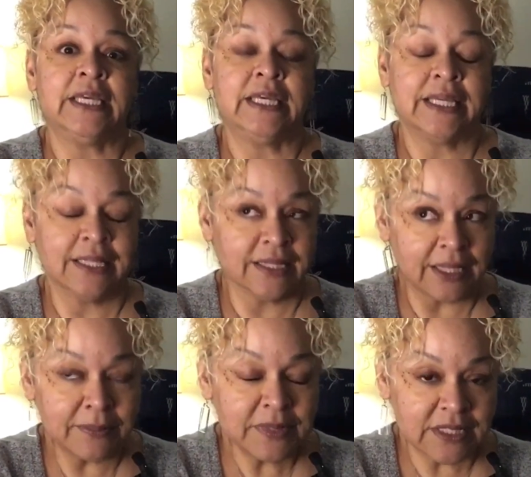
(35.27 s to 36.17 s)
in a
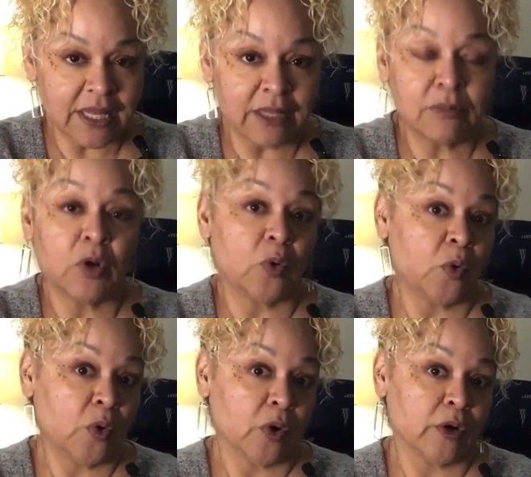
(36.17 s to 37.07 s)
lump sum
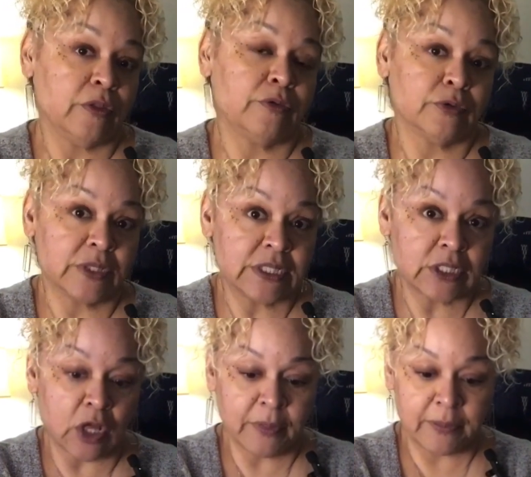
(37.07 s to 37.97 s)
or through
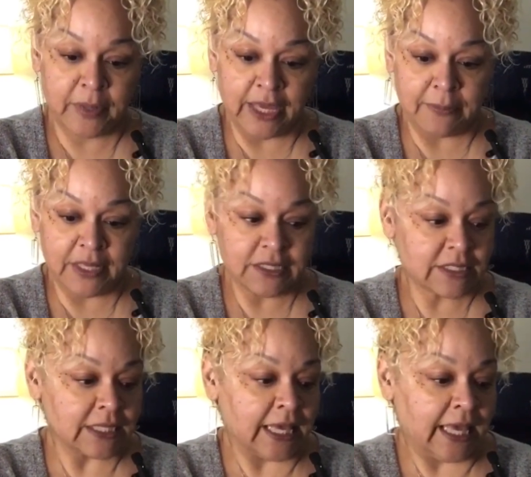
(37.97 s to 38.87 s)
installment
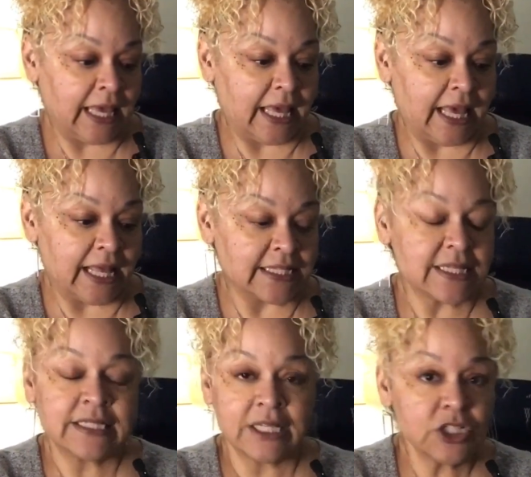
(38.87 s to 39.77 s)
payments. And
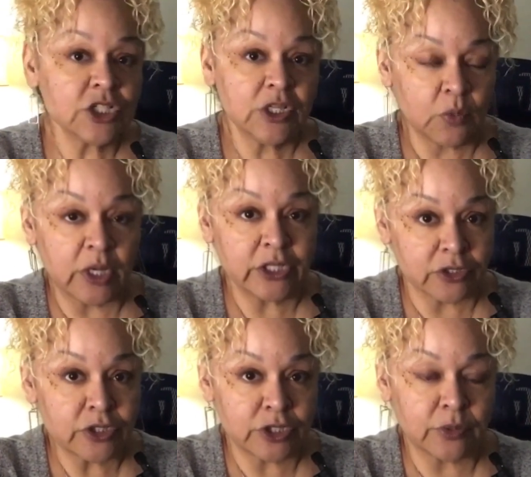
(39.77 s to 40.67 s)
essentially what
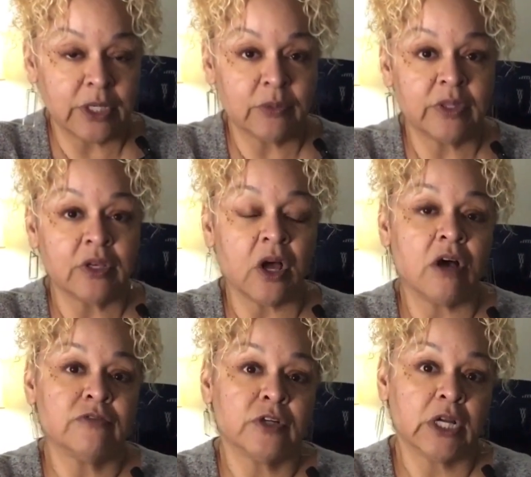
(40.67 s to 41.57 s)
you're doing with an
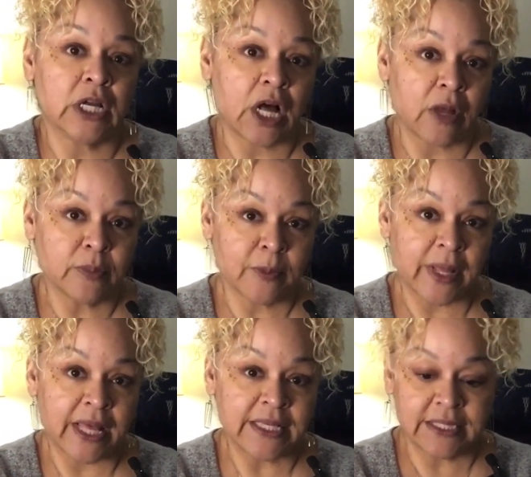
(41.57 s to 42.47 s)
offer in
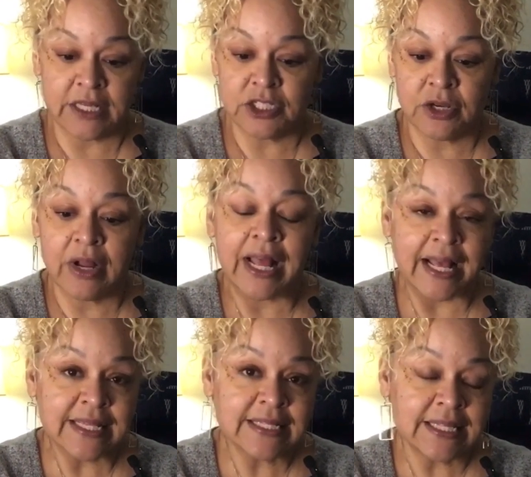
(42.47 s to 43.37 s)
compromise is you're
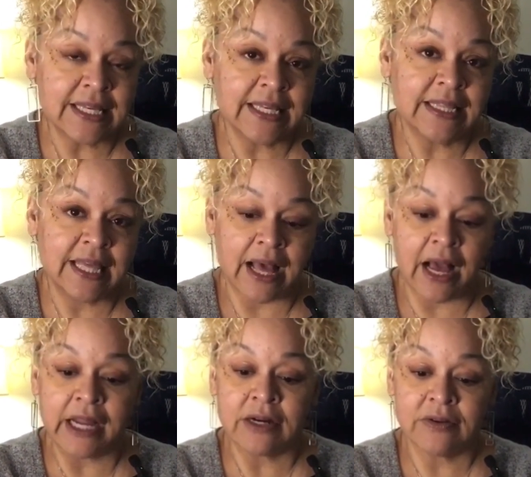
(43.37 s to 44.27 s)
asking the
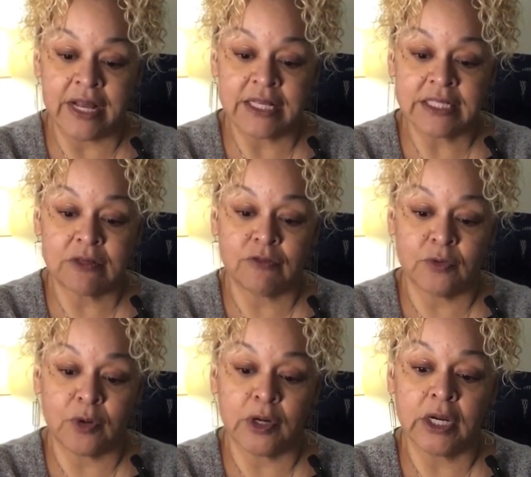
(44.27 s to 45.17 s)
IRS
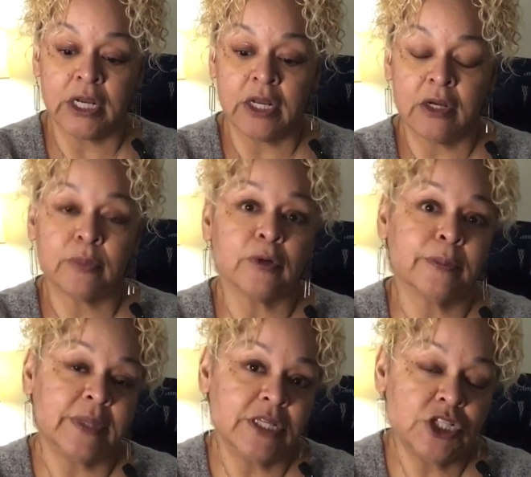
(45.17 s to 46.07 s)
for
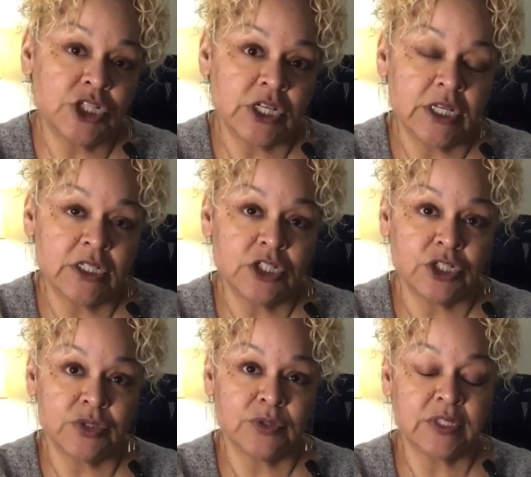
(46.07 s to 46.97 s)
permission
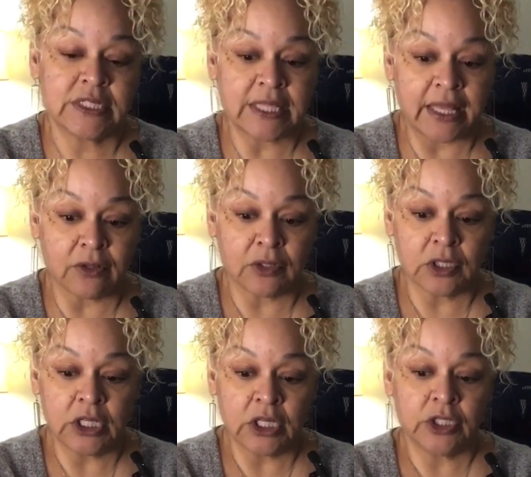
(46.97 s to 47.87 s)
to
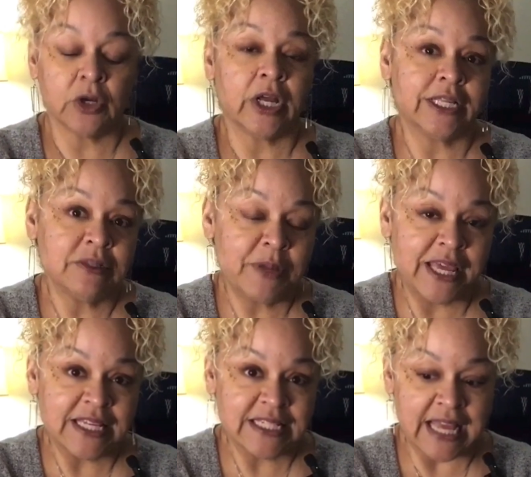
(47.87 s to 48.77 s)
settle your
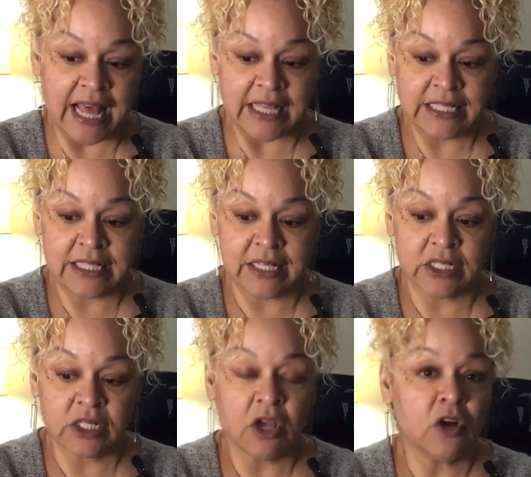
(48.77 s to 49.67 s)
unpaid
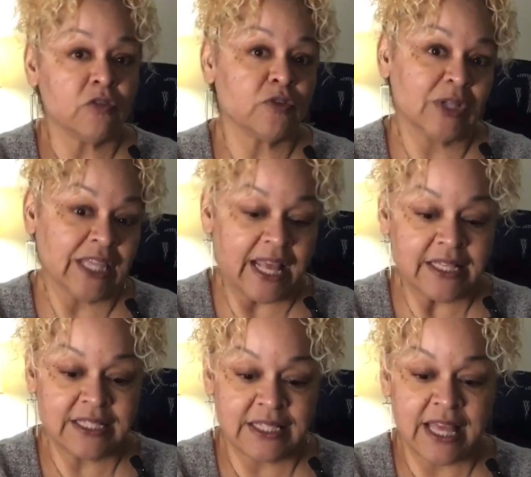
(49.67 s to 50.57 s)
taxes for
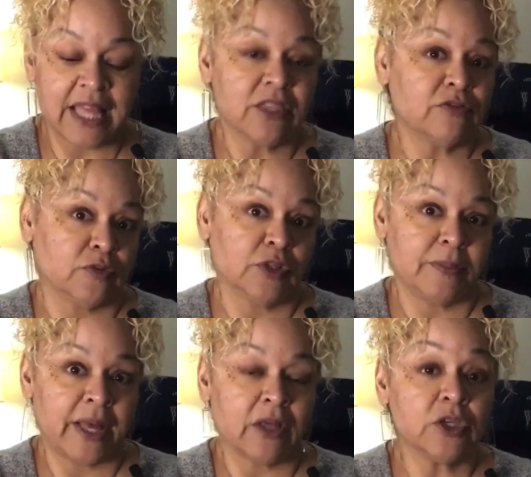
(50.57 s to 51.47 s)
less than the full
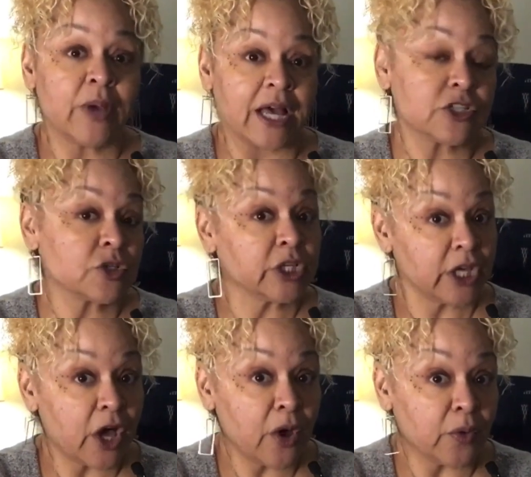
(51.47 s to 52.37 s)
amount you
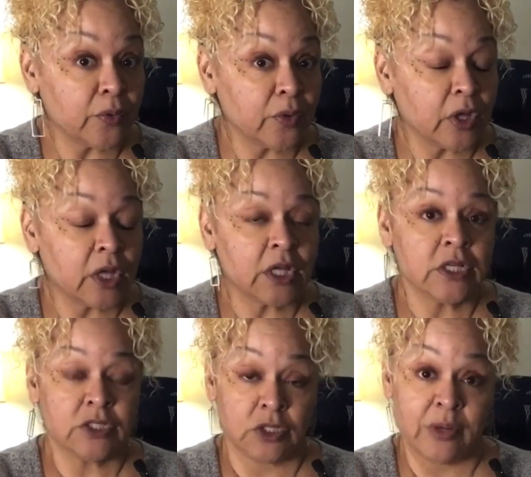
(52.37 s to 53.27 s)
actually owe.
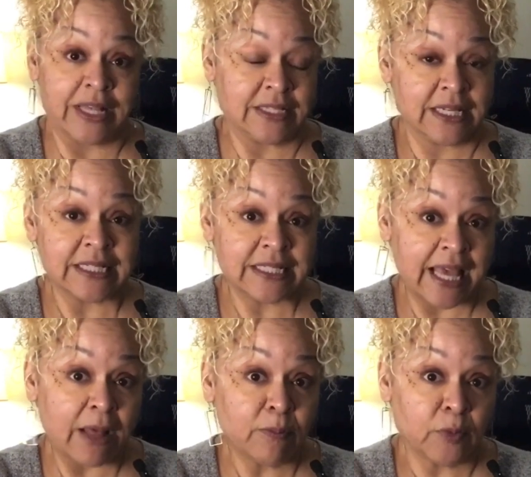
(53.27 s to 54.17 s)
So as an
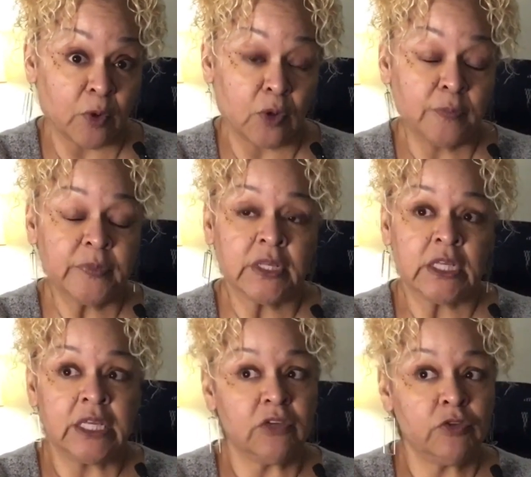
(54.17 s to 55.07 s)
example,
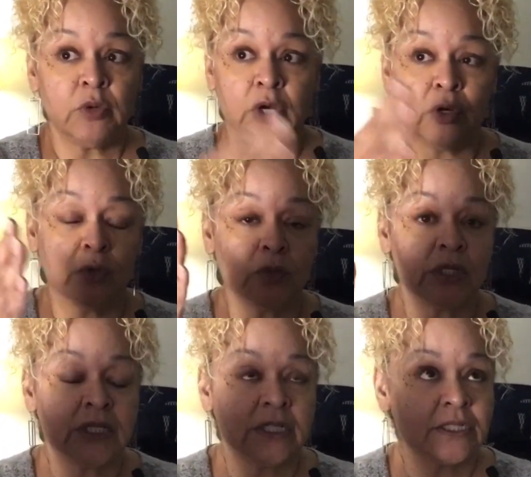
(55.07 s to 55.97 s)
if you owe
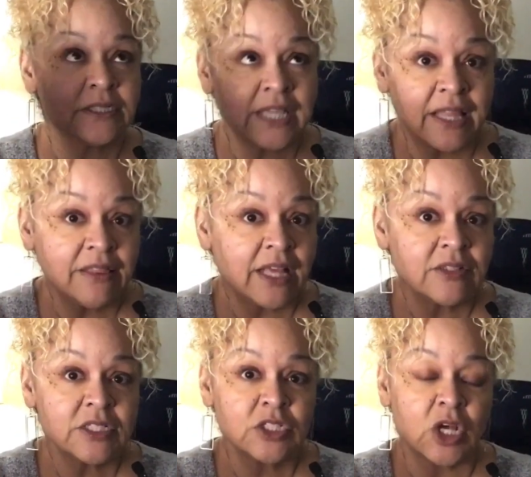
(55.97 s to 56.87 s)

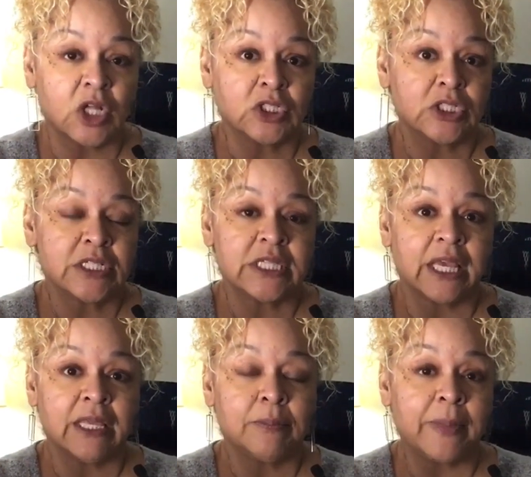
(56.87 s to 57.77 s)
$10,000
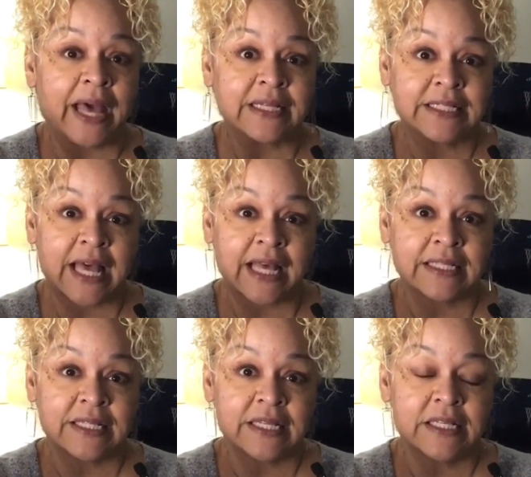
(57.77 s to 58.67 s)
in back
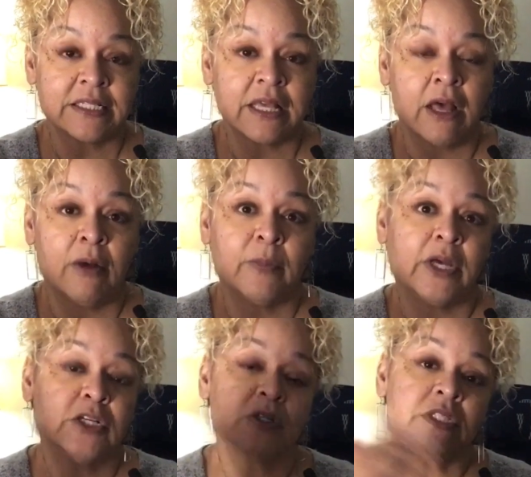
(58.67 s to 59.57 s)
taxes,
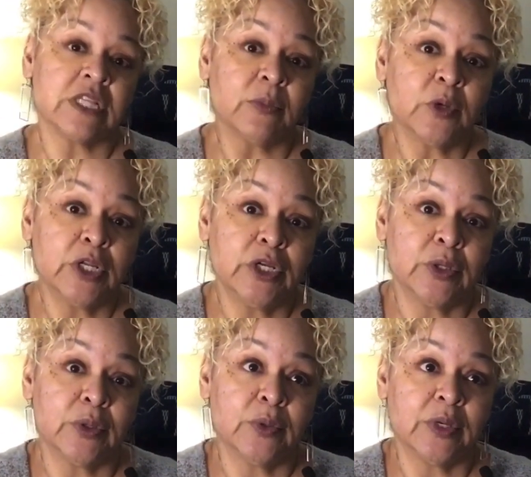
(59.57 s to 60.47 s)
but you're someone
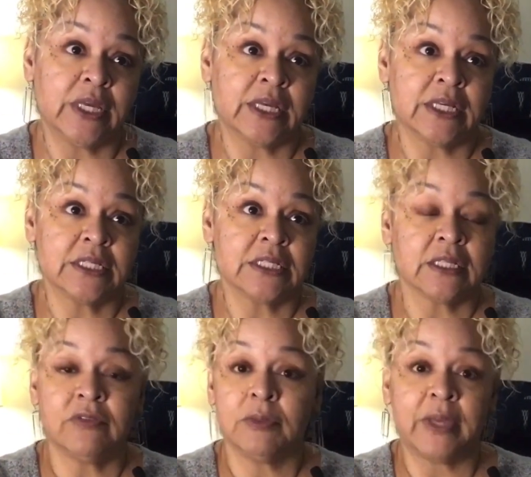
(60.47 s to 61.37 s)
who is
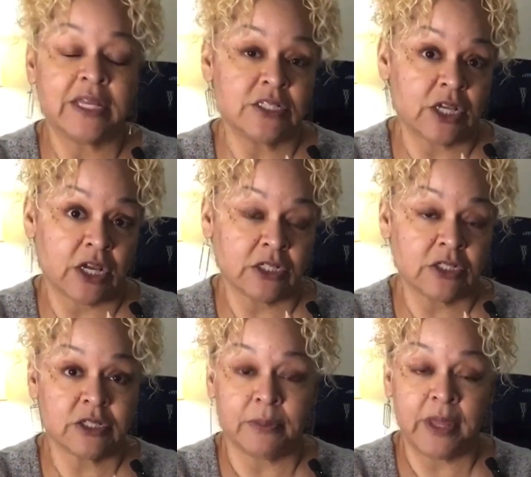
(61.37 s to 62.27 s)
living paycheck
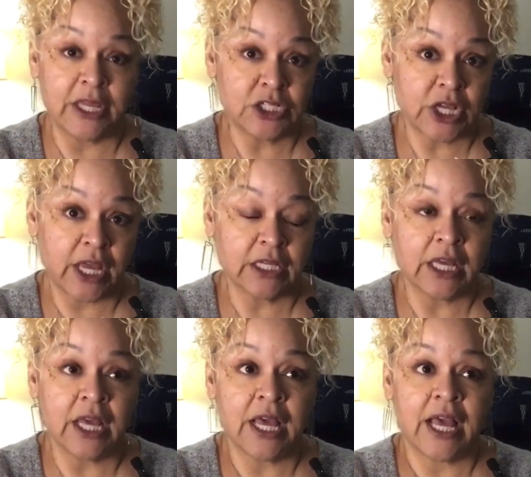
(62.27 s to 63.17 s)
to paycheck
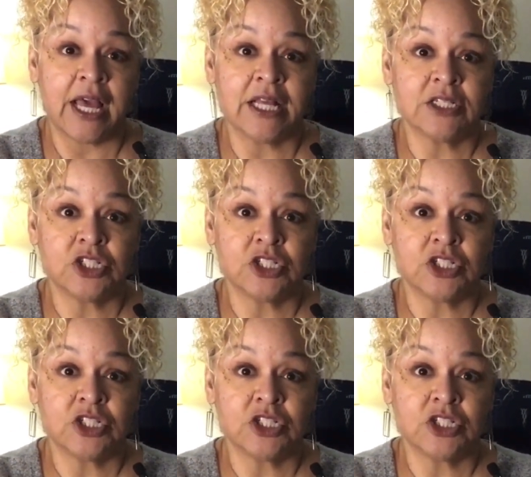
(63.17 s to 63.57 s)
and